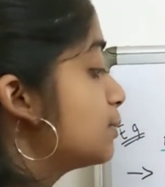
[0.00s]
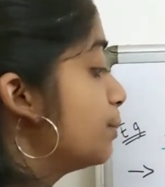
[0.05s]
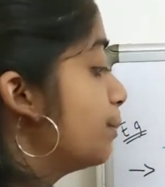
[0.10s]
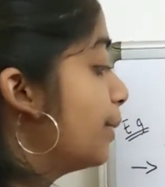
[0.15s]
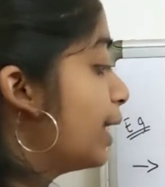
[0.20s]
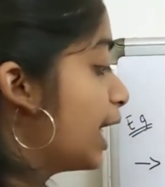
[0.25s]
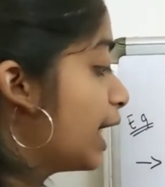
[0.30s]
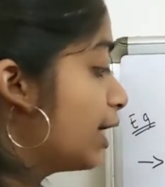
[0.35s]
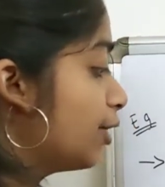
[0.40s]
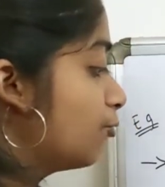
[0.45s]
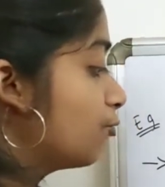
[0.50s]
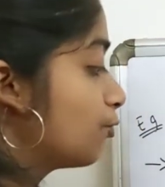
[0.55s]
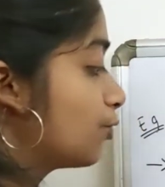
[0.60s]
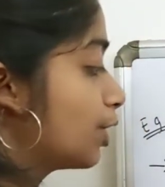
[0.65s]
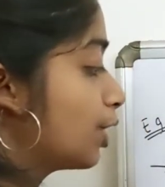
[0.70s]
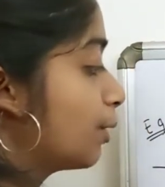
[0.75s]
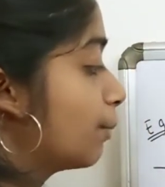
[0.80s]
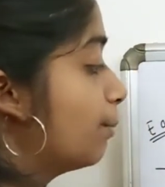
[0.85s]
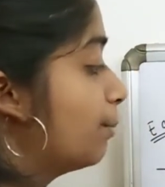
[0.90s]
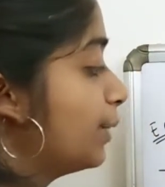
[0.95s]
main
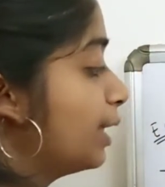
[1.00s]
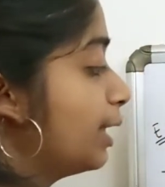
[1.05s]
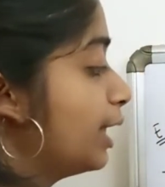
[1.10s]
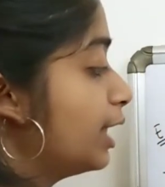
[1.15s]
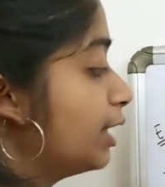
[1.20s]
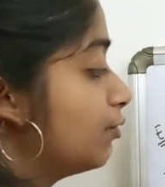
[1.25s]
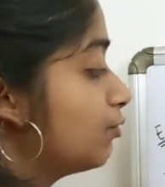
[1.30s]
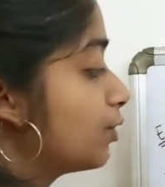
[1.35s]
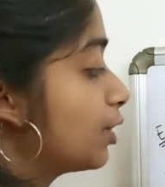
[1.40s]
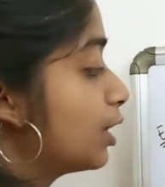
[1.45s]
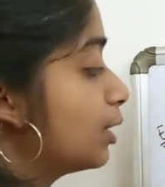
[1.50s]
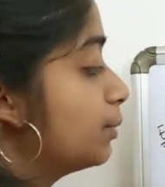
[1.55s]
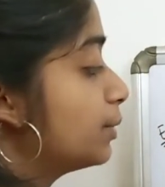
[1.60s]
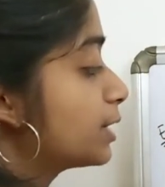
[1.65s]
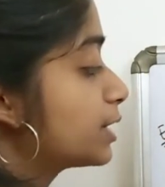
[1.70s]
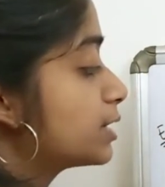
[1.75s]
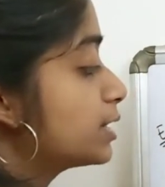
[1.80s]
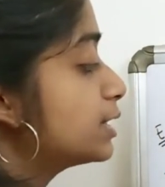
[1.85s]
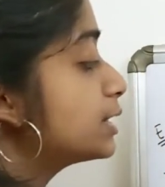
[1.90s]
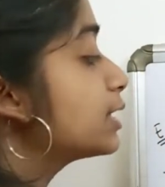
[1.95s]
verb. Main verb
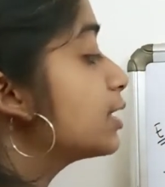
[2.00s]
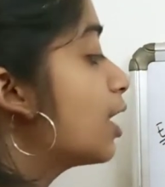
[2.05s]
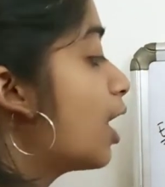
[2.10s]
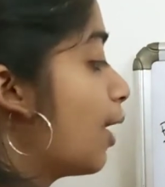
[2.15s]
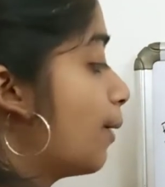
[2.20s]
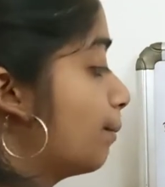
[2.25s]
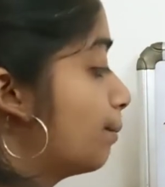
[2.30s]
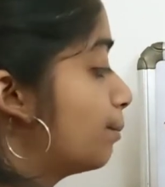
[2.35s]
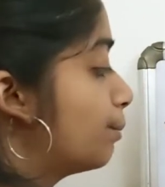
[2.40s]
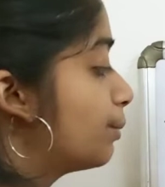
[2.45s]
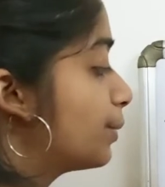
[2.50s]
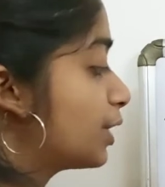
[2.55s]
is come.